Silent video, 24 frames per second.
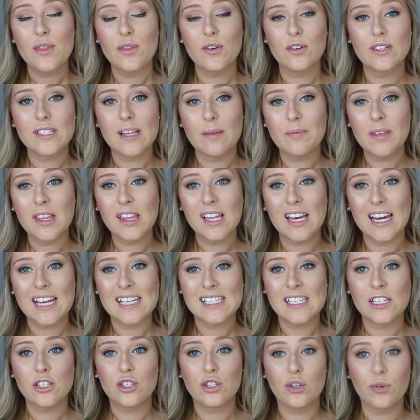They're something that
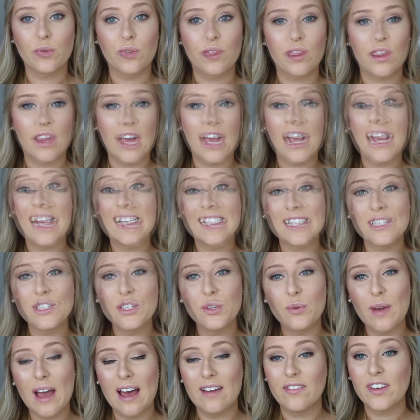isn't too thick, isn't
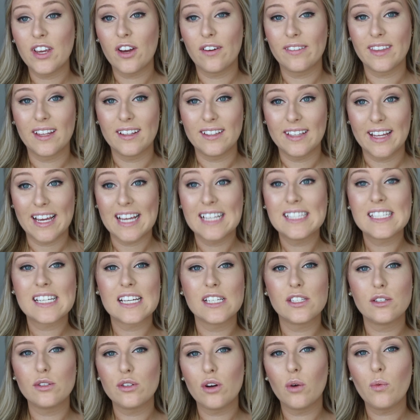too heavy on the lids,
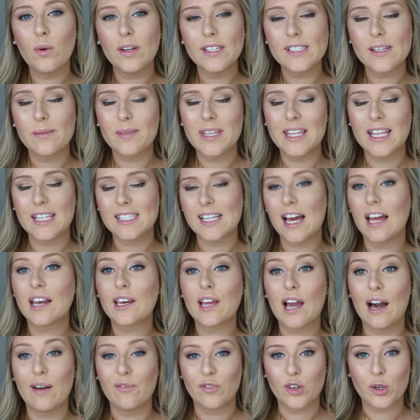because you don't want something that's
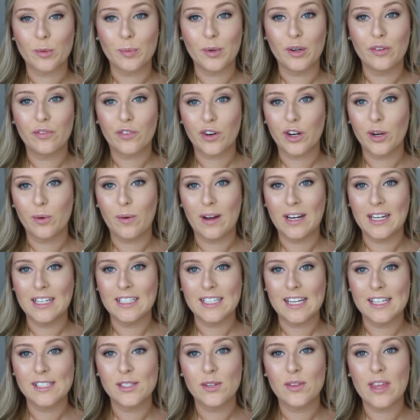uncomfortable for your
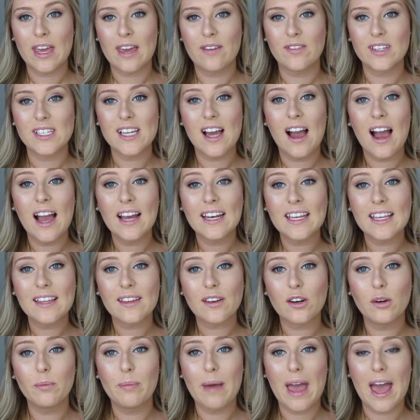wedding day. So they have a tiny
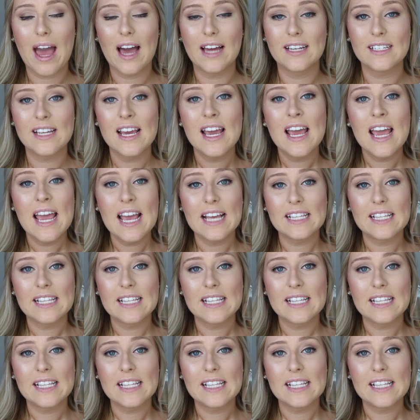little band.